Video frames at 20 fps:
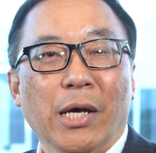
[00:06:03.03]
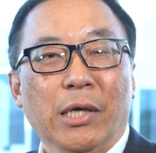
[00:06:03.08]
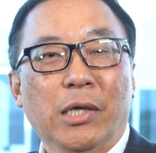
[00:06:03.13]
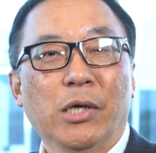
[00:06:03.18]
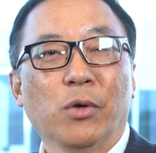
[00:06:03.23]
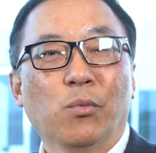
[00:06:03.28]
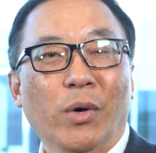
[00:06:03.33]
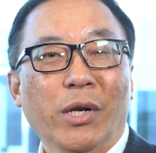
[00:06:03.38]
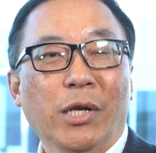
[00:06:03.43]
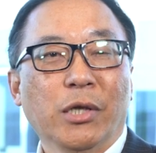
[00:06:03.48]
He
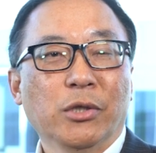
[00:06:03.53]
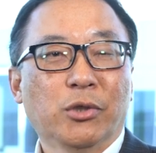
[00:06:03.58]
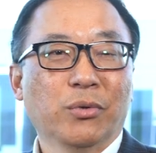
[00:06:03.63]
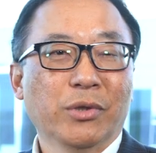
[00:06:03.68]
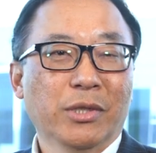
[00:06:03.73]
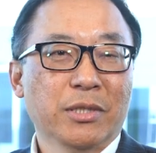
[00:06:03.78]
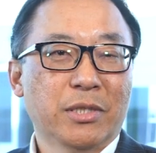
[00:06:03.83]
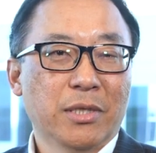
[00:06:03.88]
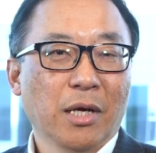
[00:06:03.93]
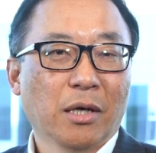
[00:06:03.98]
went into
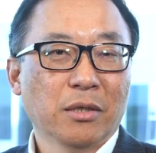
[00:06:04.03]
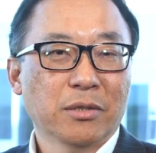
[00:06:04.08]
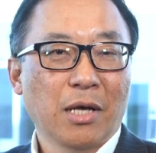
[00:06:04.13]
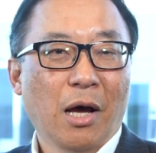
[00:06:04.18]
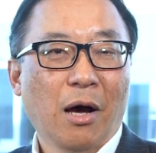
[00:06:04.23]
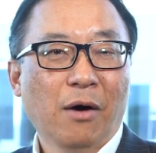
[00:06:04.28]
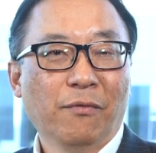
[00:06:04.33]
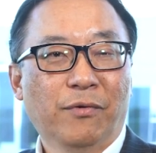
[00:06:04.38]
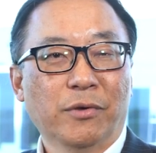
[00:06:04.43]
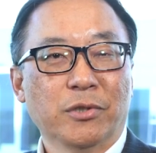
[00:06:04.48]
the sales
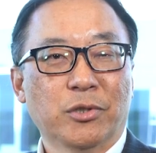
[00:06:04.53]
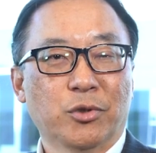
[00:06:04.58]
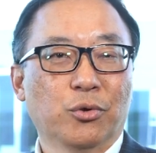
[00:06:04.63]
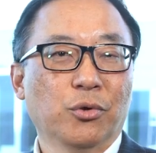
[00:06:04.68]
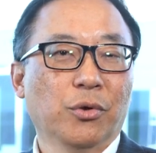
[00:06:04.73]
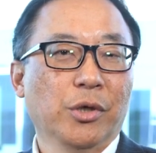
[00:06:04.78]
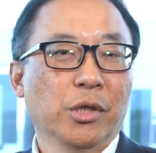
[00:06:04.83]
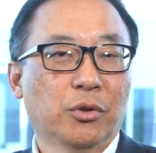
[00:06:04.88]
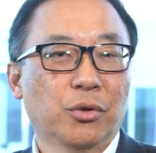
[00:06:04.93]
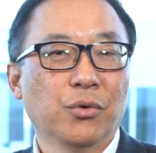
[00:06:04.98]
office
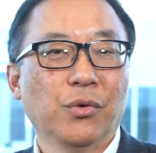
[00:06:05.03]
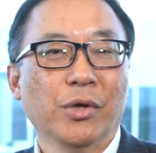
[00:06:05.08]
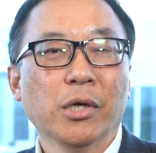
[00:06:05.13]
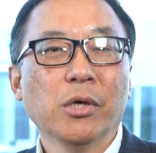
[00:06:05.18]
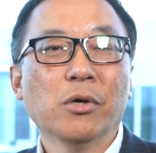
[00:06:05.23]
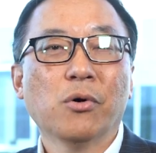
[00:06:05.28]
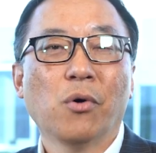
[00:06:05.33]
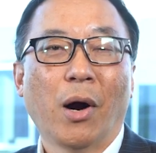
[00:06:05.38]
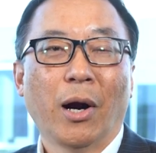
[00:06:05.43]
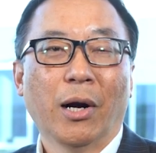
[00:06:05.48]
to
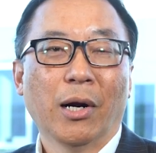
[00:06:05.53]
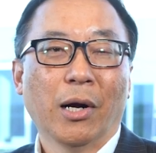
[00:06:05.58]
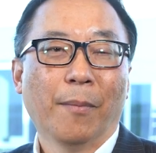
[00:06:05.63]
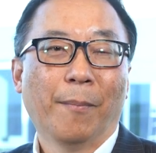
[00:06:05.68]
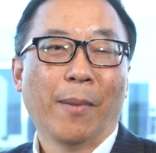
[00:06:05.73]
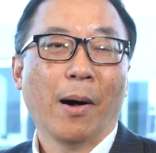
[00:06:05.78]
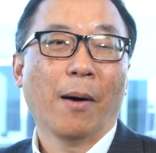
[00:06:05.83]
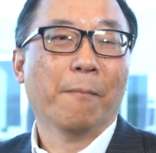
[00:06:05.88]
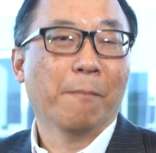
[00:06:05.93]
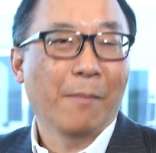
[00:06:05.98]
inquire
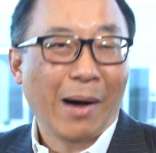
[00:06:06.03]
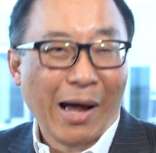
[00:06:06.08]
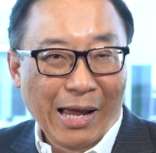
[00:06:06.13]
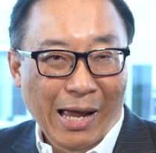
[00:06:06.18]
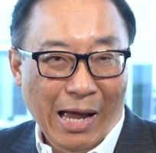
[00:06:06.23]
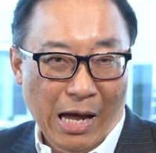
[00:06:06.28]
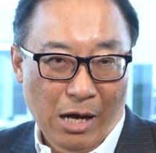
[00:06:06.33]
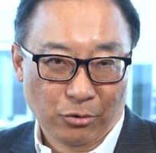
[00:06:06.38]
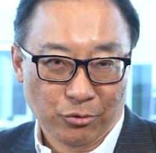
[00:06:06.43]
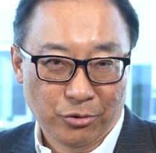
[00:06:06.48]
about my
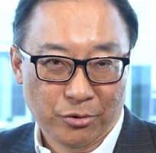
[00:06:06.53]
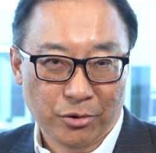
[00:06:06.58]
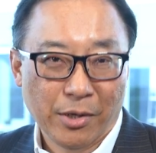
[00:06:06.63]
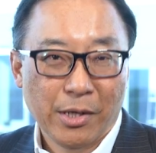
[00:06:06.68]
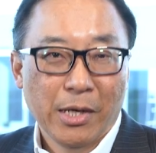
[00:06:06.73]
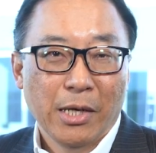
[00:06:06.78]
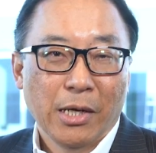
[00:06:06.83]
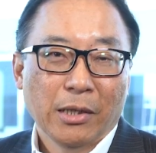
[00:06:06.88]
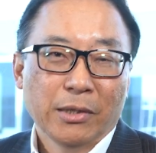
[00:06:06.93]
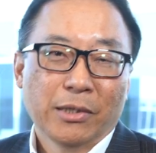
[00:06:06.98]
house.
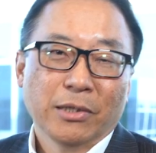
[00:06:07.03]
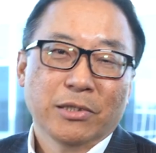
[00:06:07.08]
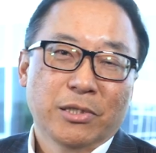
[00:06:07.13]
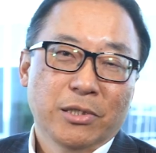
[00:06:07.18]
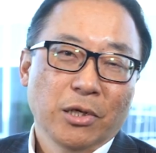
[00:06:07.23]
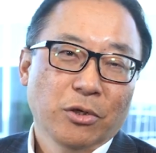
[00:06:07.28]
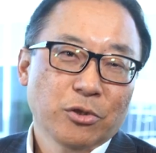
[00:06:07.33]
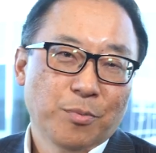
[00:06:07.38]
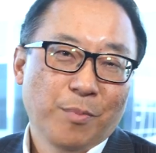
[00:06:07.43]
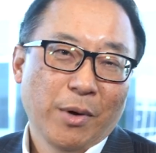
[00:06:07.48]
The
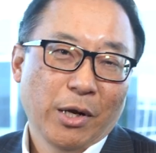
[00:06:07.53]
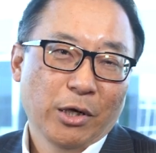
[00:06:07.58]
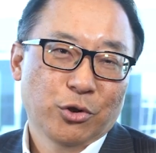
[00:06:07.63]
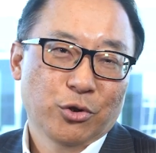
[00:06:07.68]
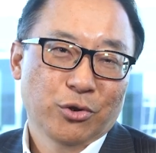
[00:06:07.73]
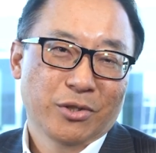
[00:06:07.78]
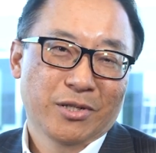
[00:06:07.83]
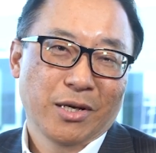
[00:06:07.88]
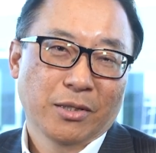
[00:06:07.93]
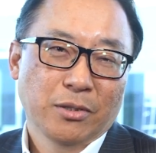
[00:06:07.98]
sales
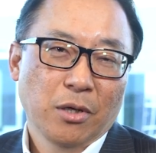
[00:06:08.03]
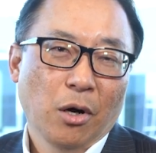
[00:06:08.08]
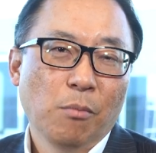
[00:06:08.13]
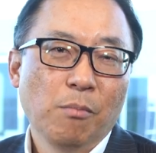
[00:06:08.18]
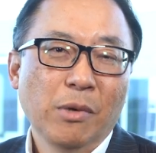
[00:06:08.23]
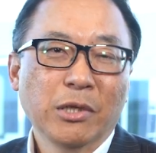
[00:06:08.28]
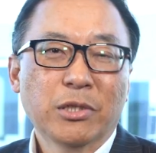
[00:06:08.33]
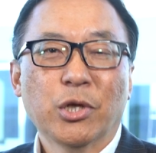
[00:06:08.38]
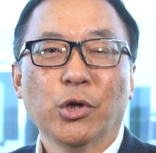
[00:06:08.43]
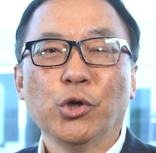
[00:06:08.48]
manager says, "Oh,
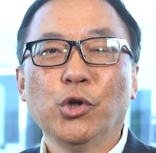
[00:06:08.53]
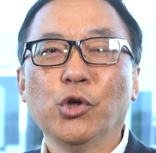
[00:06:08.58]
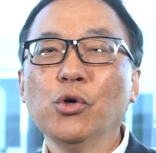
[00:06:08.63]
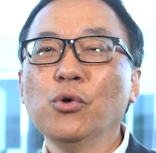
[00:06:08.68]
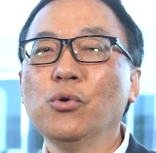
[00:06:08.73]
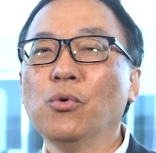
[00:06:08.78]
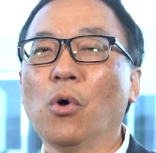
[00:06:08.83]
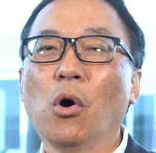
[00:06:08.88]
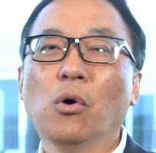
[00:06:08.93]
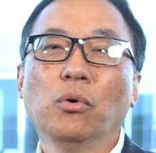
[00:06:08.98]
Mr.
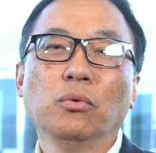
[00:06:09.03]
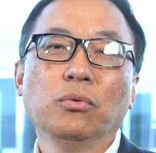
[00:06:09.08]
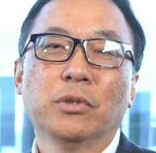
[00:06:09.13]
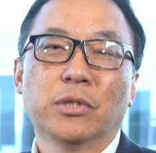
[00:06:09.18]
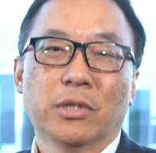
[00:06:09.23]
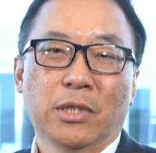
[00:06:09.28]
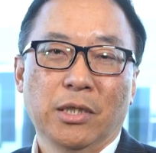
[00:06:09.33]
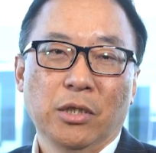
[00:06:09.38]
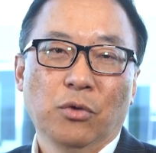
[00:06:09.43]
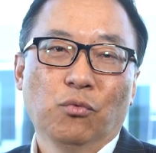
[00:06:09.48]
Yu
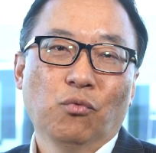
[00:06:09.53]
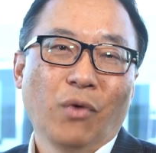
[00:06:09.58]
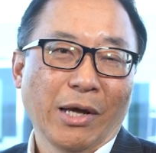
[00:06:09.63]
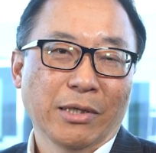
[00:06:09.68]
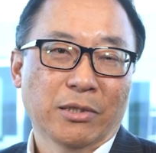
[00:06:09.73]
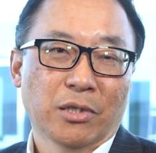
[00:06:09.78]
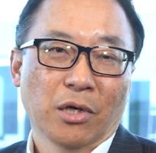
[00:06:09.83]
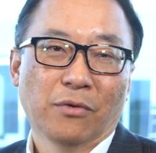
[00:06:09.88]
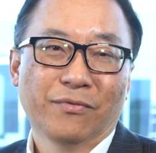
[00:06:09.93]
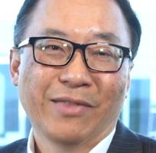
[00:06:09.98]
owns the
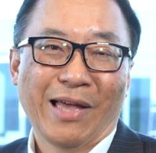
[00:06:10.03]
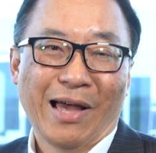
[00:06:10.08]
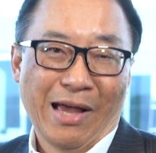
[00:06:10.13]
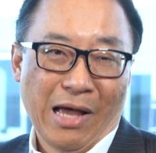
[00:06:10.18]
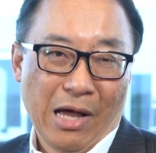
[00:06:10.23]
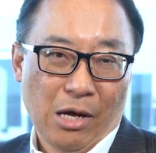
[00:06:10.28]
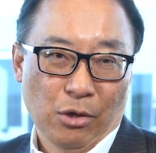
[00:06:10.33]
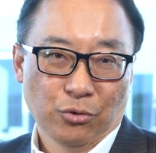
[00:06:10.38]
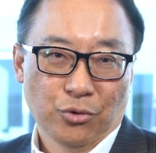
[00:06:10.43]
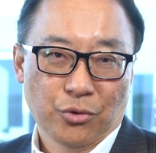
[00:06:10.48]
rights of that
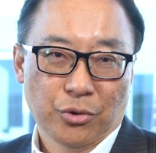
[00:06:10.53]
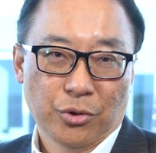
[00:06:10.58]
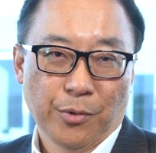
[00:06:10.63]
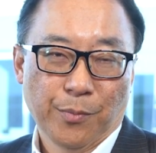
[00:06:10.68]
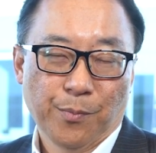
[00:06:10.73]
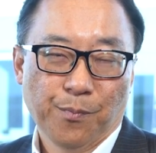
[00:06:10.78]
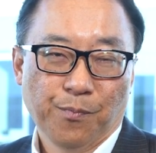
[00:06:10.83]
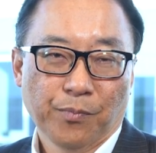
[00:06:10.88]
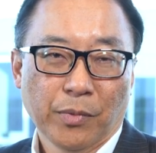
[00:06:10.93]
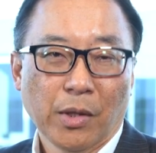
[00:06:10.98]
house."
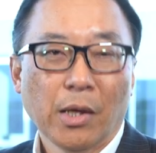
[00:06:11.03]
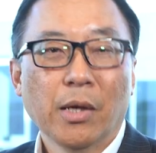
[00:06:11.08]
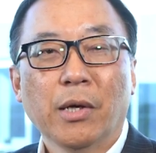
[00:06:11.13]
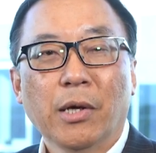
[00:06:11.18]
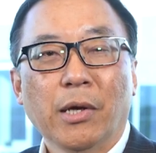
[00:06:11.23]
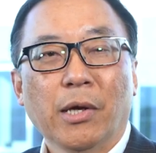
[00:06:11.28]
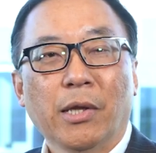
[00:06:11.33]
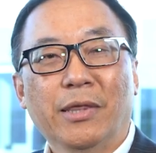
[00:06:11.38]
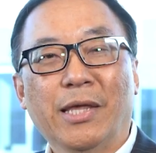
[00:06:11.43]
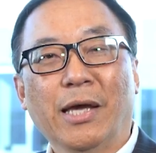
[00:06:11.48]

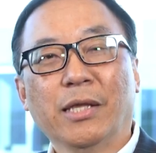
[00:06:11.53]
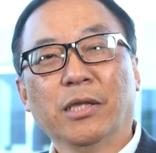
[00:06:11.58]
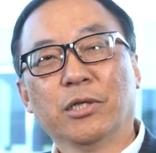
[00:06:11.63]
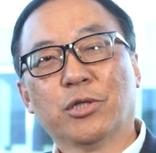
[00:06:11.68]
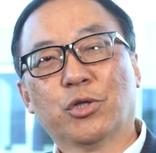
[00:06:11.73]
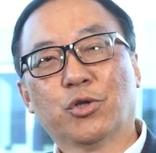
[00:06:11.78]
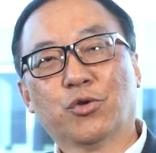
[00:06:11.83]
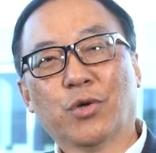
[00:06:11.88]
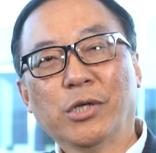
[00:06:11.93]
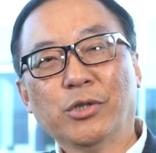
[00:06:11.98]
Then the
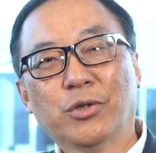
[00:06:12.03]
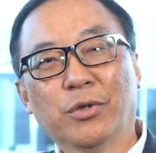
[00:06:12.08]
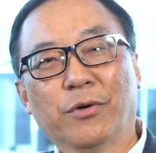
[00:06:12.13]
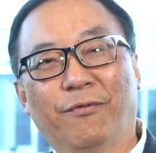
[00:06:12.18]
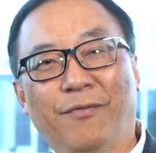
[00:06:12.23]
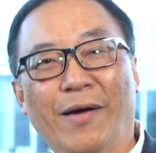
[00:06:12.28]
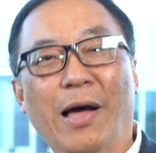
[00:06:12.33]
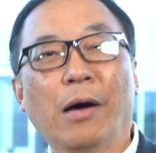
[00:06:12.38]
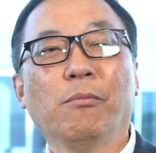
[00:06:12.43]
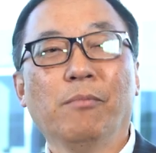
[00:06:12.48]
stranger
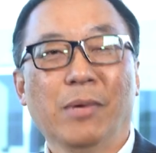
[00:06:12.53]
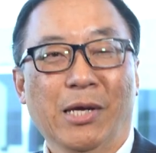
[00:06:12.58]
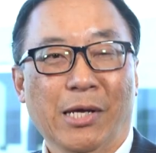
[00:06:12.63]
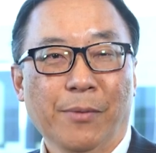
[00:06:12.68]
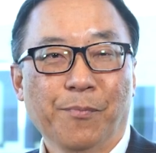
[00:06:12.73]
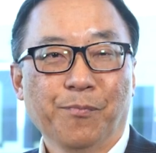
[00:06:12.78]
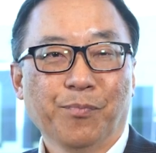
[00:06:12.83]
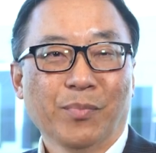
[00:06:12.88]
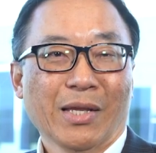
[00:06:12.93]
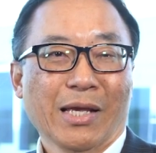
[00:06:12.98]
found
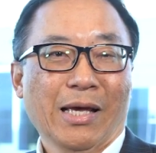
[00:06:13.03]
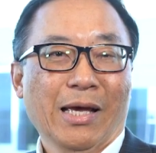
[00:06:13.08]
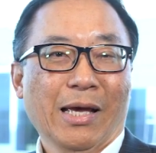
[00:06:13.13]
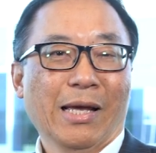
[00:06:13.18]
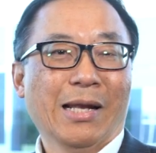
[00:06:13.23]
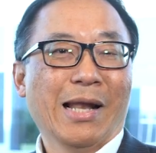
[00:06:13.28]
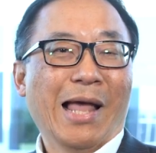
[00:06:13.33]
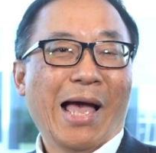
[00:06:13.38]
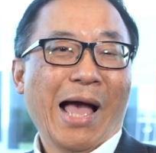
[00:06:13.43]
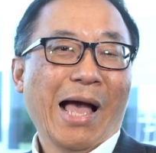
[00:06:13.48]
me
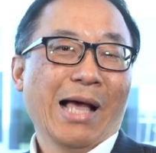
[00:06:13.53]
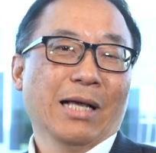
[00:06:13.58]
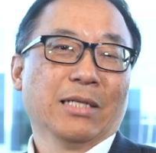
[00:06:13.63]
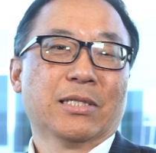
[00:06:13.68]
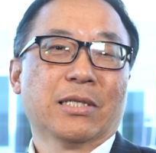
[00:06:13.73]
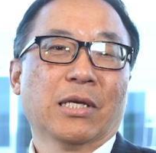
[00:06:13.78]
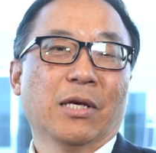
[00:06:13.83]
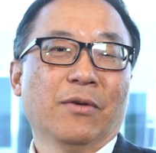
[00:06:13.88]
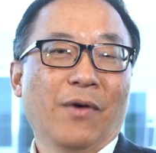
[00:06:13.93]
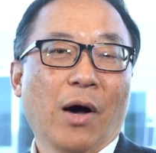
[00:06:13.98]
and
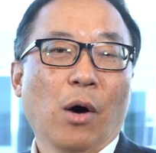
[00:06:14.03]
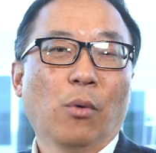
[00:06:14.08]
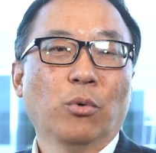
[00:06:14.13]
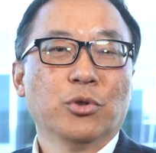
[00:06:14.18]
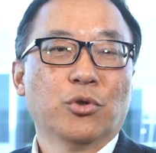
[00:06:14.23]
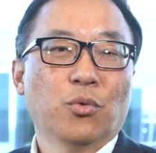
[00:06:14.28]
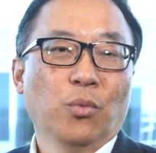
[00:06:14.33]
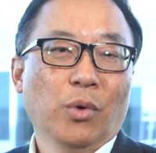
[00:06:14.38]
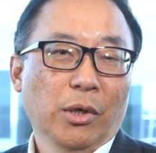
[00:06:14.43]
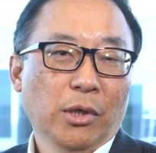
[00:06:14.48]
asked if I
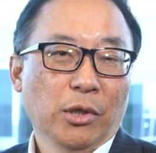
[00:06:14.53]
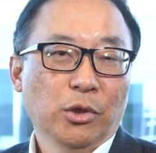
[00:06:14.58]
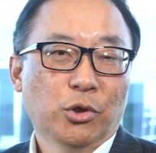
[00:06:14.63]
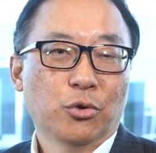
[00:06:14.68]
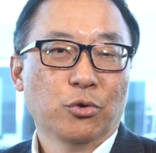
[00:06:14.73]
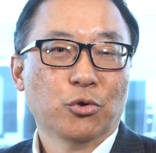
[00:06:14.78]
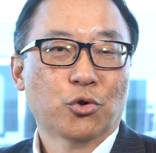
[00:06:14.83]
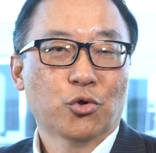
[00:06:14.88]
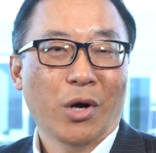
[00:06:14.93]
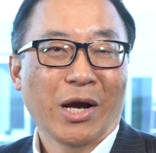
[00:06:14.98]
was willing
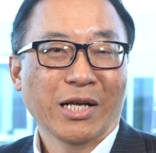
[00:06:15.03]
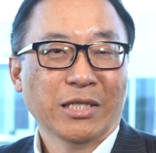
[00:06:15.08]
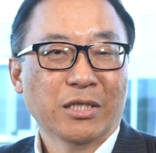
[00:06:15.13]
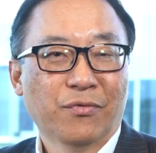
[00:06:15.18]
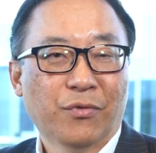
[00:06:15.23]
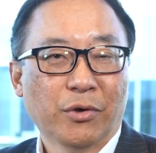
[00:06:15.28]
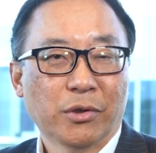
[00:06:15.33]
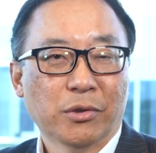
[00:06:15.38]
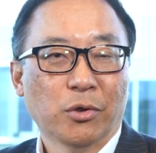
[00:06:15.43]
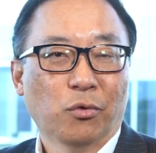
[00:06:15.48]
to
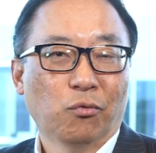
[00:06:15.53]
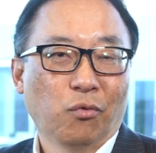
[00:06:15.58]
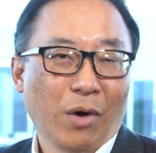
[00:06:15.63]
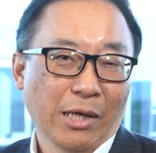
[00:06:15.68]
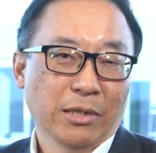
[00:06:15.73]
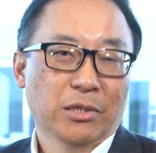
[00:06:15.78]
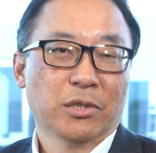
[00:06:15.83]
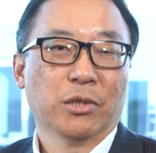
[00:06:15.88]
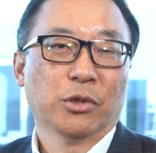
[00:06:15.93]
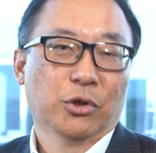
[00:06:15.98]
transfer the
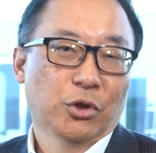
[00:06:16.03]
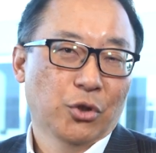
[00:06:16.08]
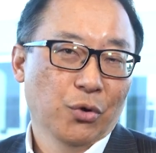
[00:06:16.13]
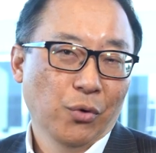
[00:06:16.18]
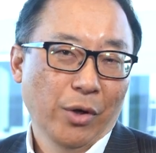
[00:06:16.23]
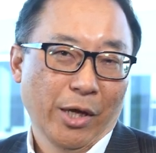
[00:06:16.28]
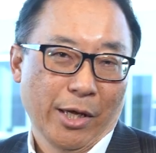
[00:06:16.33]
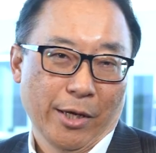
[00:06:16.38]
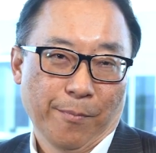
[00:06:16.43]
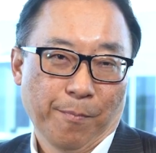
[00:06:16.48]
rights to
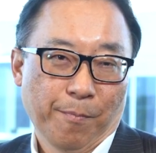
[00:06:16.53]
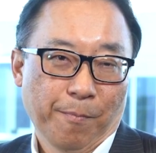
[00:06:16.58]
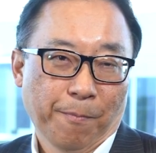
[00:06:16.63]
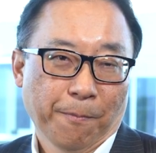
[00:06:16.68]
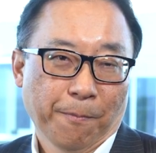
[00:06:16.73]
him.